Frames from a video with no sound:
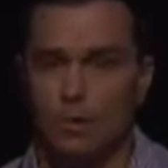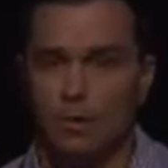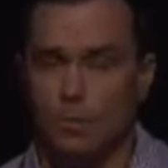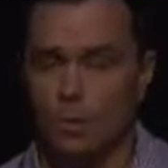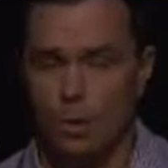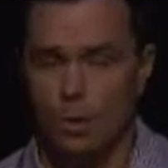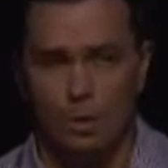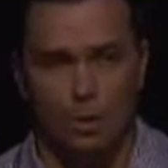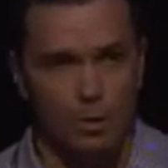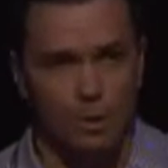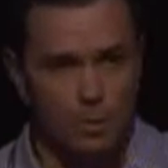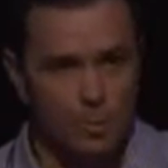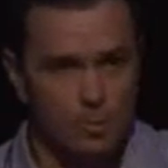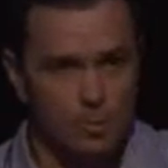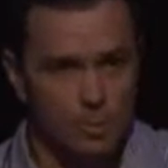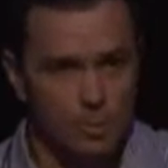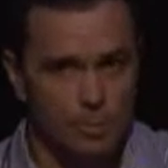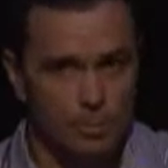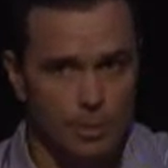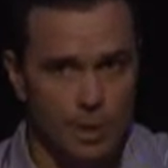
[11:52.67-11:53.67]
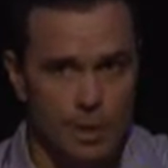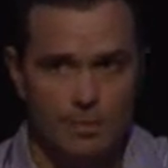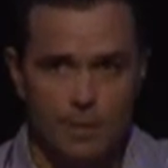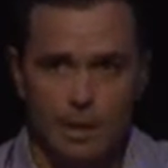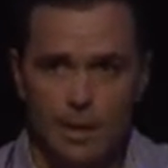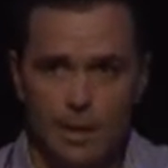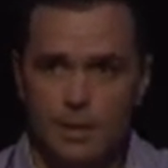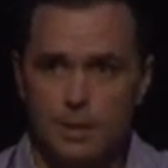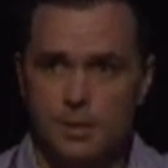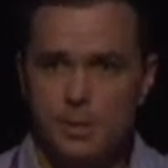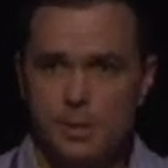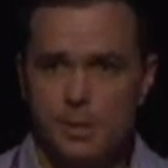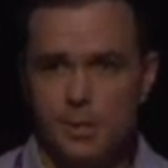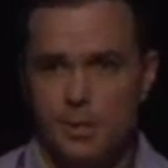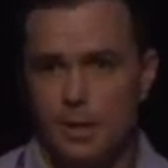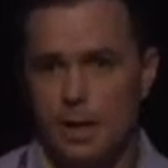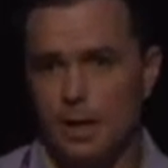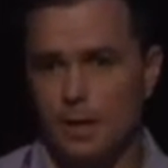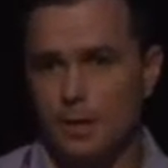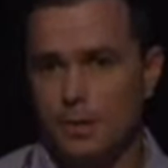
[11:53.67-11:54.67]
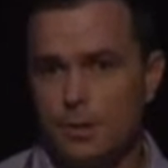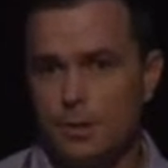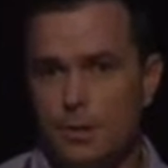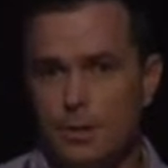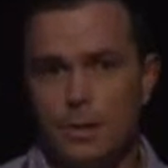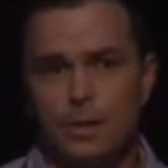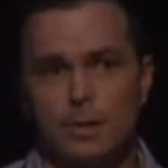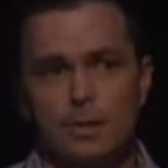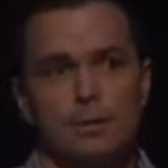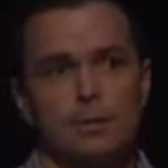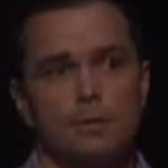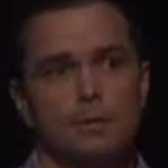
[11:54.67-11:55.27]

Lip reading: Wollongong Hospital bed managers are using it